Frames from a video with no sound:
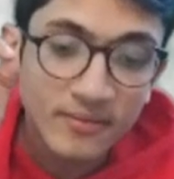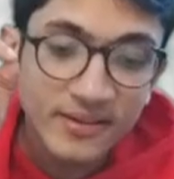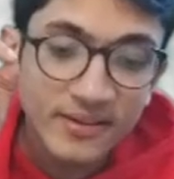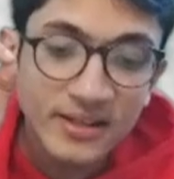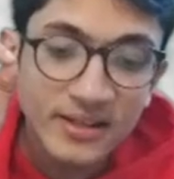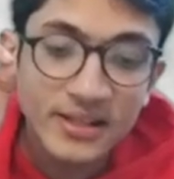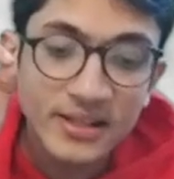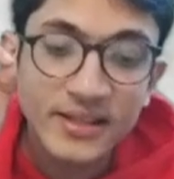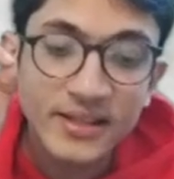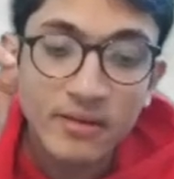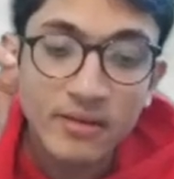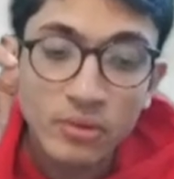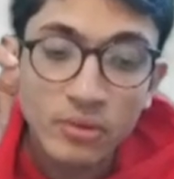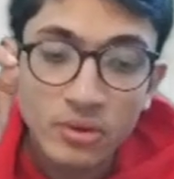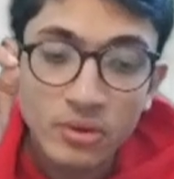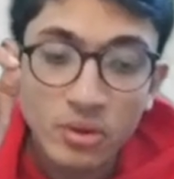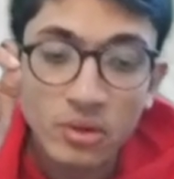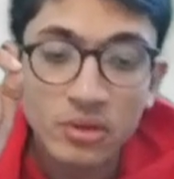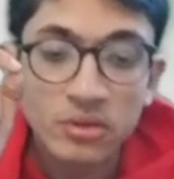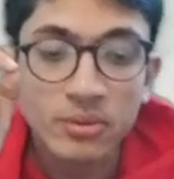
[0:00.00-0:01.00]
there was
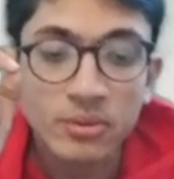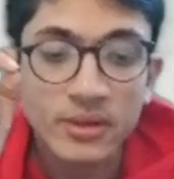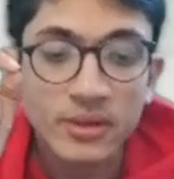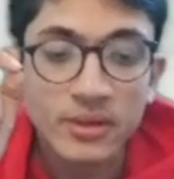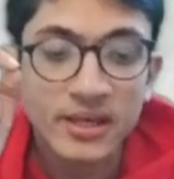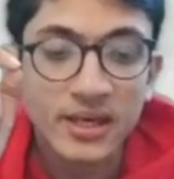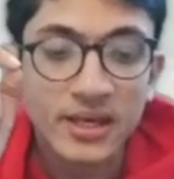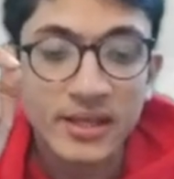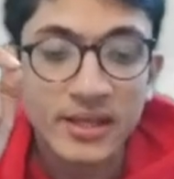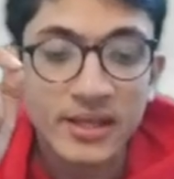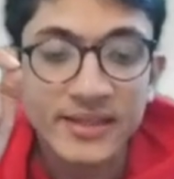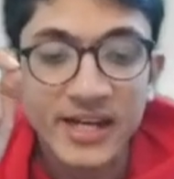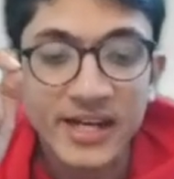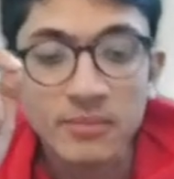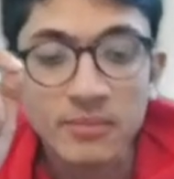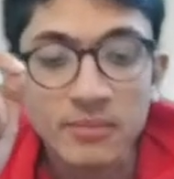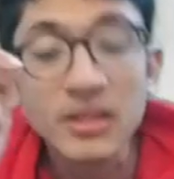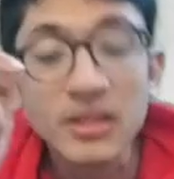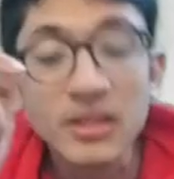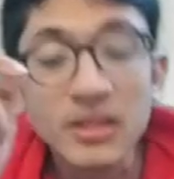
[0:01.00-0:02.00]
also a gain, that
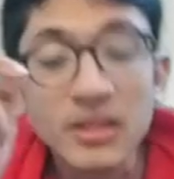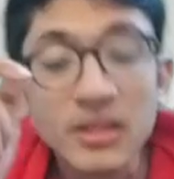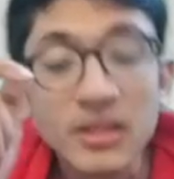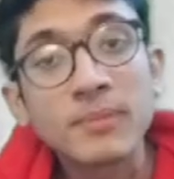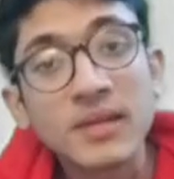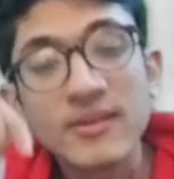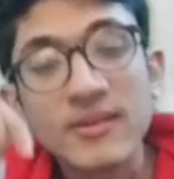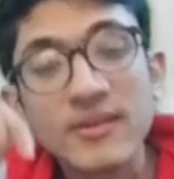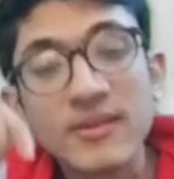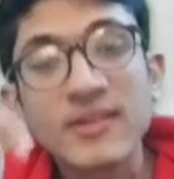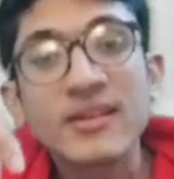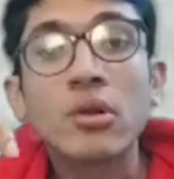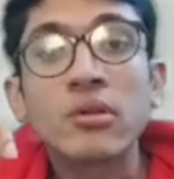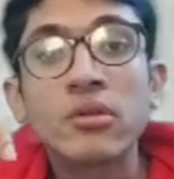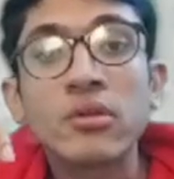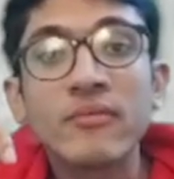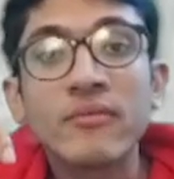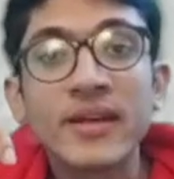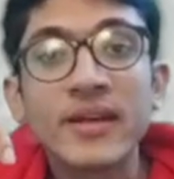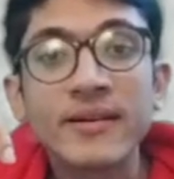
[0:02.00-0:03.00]
means previously also we
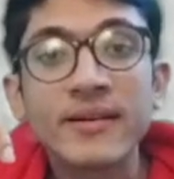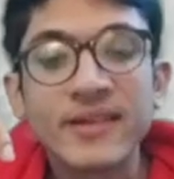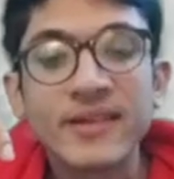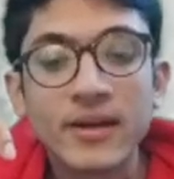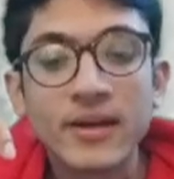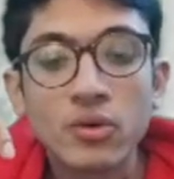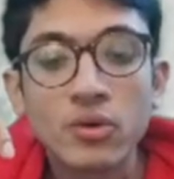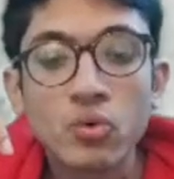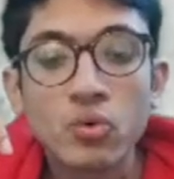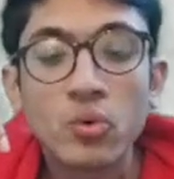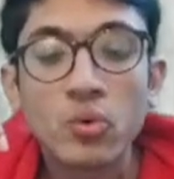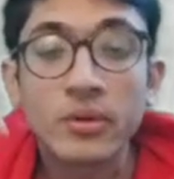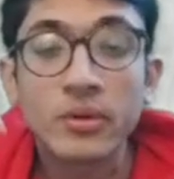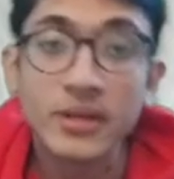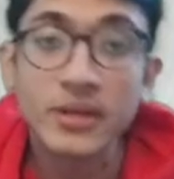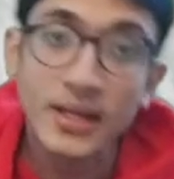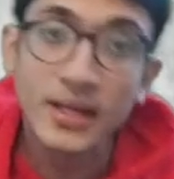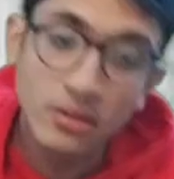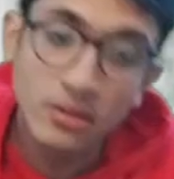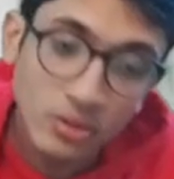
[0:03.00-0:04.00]
had sent to OCI,
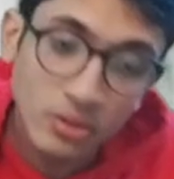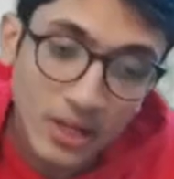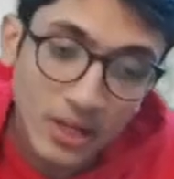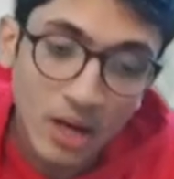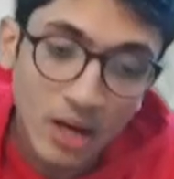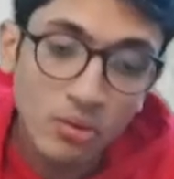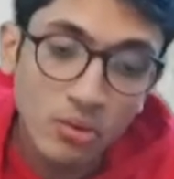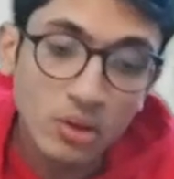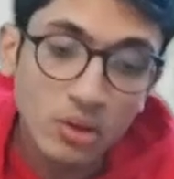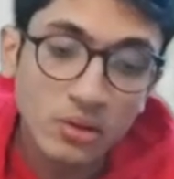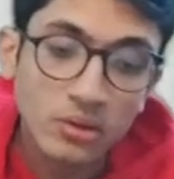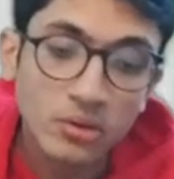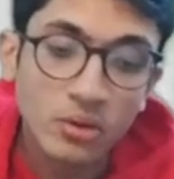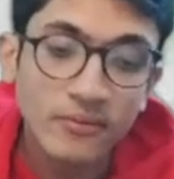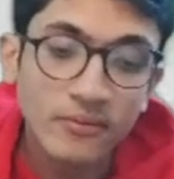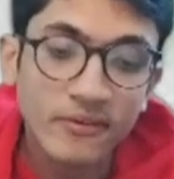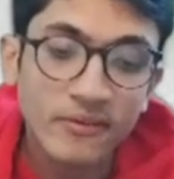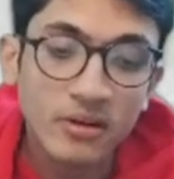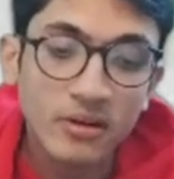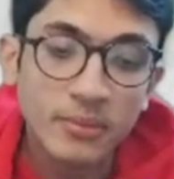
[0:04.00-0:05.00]
so now also we
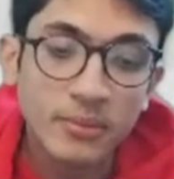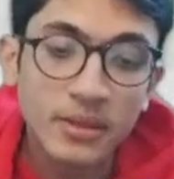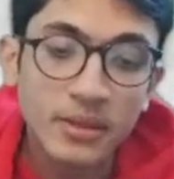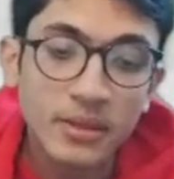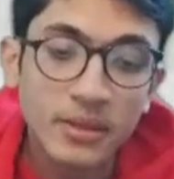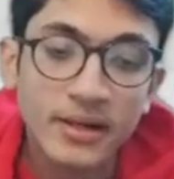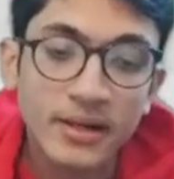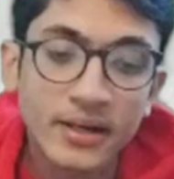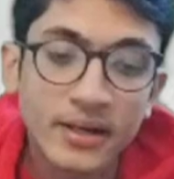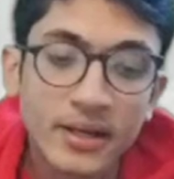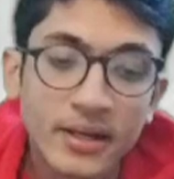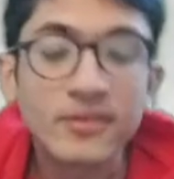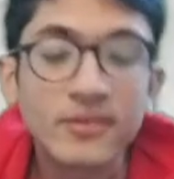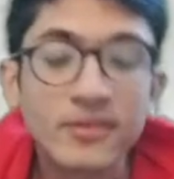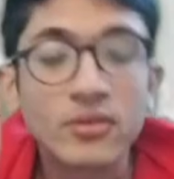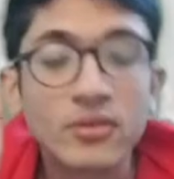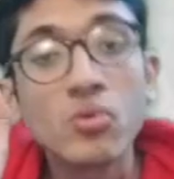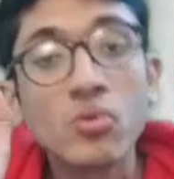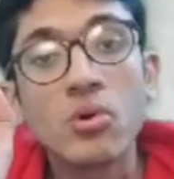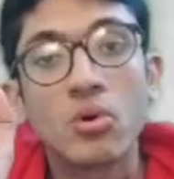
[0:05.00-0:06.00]
will be sending this to
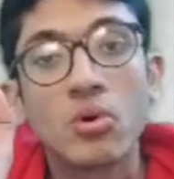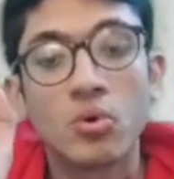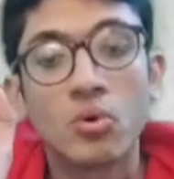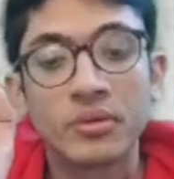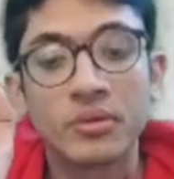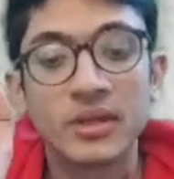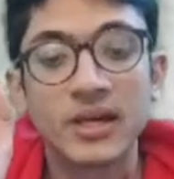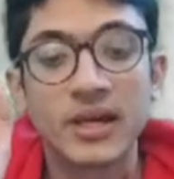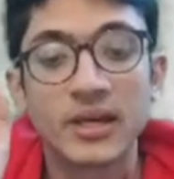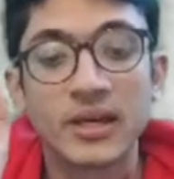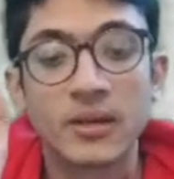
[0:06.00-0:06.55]
OCI.